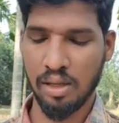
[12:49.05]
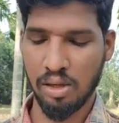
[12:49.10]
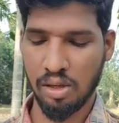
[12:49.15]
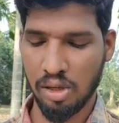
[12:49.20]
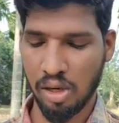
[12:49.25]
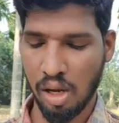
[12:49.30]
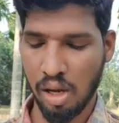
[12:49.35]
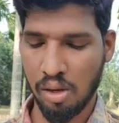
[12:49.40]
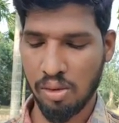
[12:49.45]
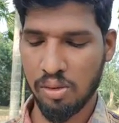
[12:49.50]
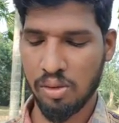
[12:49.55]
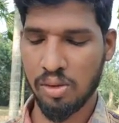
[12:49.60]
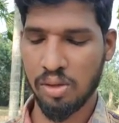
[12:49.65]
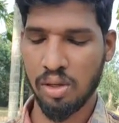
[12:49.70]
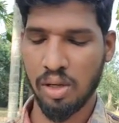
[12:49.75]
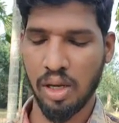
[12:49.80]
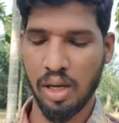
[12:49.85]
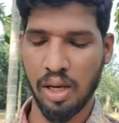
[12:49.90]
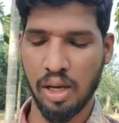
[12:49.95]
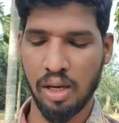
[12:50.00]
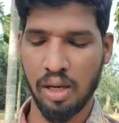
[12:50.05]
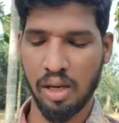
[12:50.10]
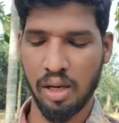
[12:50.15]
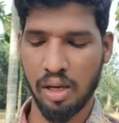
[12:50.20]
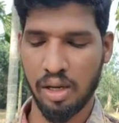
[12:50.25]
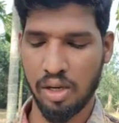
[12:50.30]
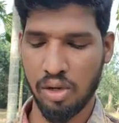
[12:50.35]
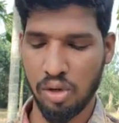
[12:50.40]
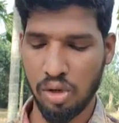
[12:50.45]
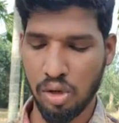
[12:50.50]

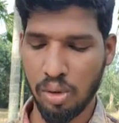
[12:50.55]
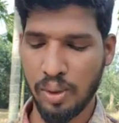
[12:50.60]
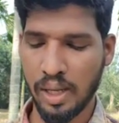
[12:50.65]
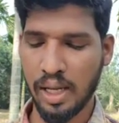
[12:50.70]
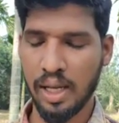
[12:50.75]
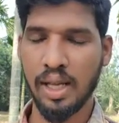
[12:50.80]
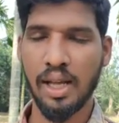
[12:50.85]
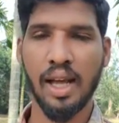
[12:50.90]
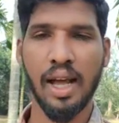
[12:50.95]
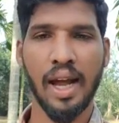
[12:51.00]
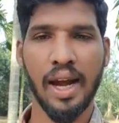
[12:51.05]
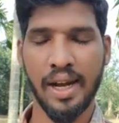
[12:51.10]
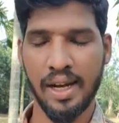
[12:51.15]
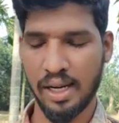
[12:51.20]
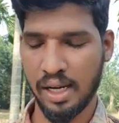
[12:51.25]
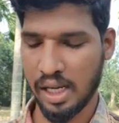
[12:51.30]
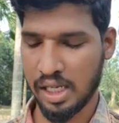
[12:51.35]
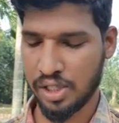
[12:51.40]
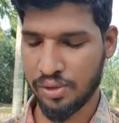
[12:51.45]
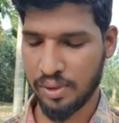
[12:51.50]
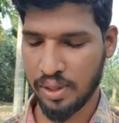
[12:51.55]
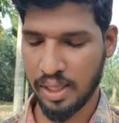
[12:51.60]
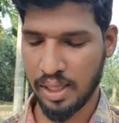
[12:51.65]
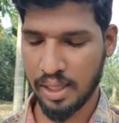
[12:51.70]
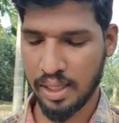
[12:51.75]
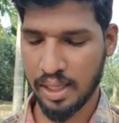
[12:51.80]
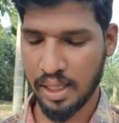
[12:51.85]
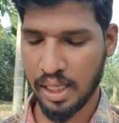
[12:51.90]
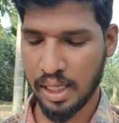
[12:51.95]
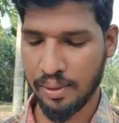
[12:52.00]
Iowa, and last one here
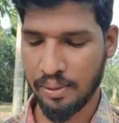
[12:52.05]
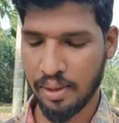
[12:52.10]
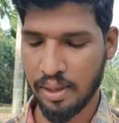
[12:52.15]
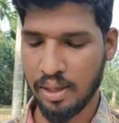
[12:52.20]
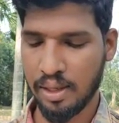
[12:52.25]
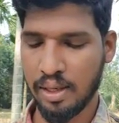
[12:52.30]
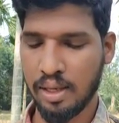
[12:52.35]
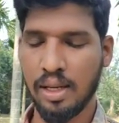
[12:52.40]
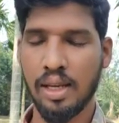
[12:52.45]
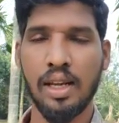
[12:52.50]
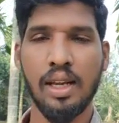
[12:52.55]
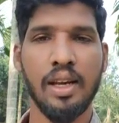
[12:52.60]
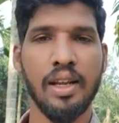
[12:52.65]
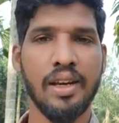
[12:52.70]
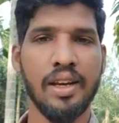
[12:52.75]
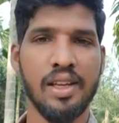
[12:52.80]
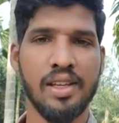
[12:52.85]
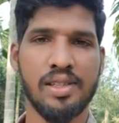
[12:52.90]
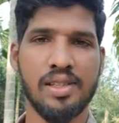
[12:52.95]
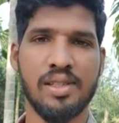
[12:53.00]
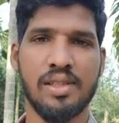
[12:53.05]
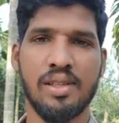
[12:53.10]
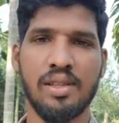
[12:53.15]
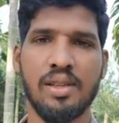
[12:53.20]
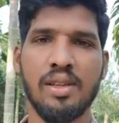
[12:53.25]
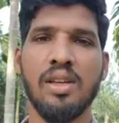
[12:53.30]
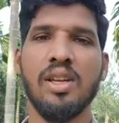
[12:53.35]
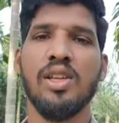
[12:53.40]
they given Illinois.